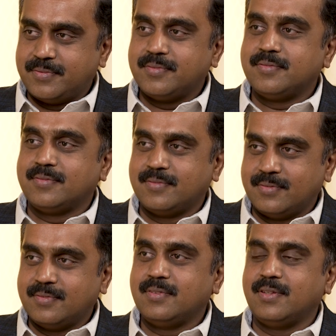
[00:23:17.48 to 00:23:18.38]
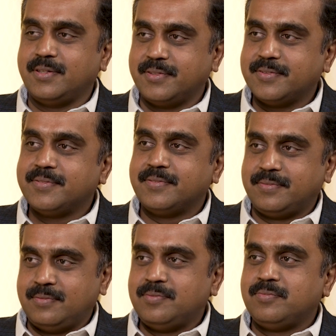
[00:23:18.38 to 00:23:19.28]
consider on your
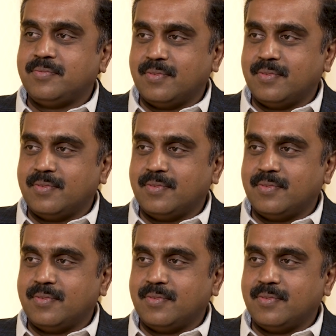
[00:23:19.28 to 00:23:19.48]
job.